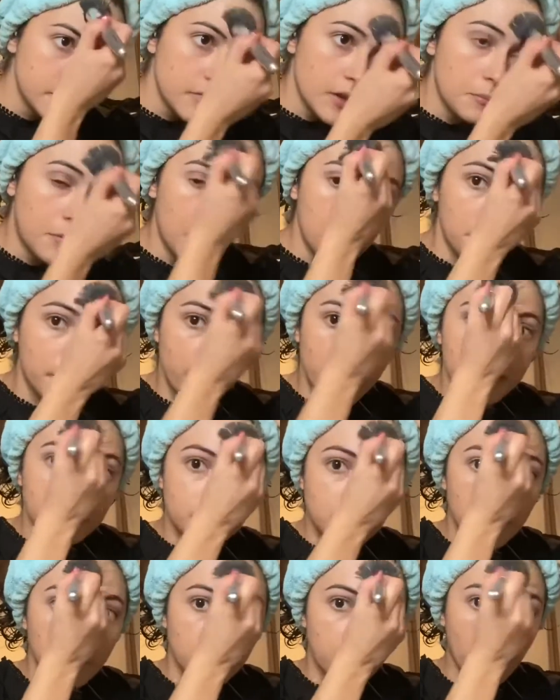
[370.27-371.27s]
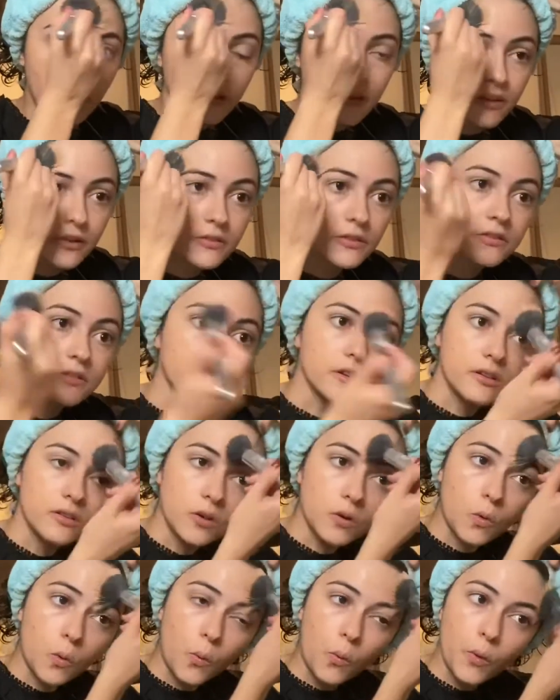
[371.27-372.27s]
My bangs coming out of this is gonna
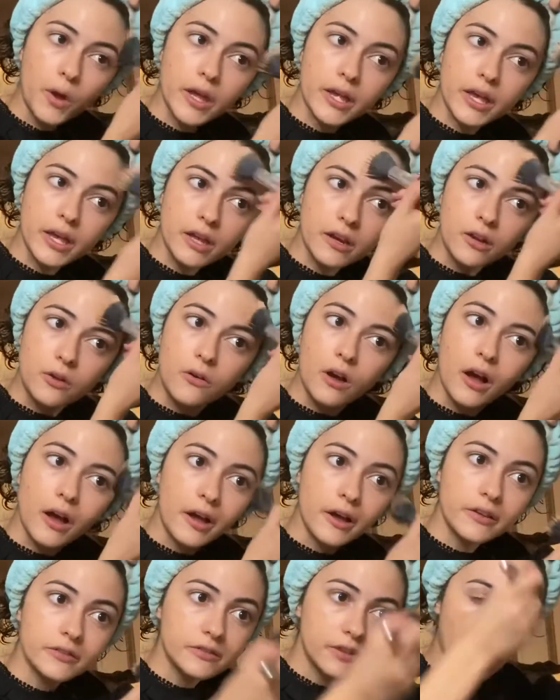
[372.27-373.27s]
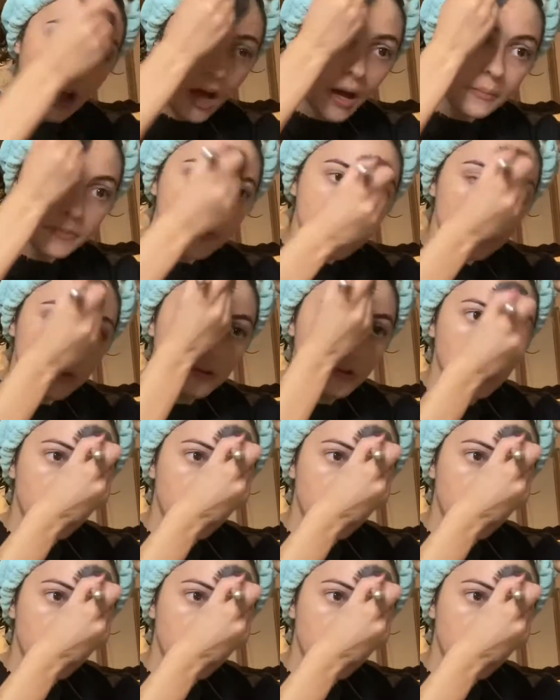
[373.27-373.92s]
look wicked, you guys. Absolutely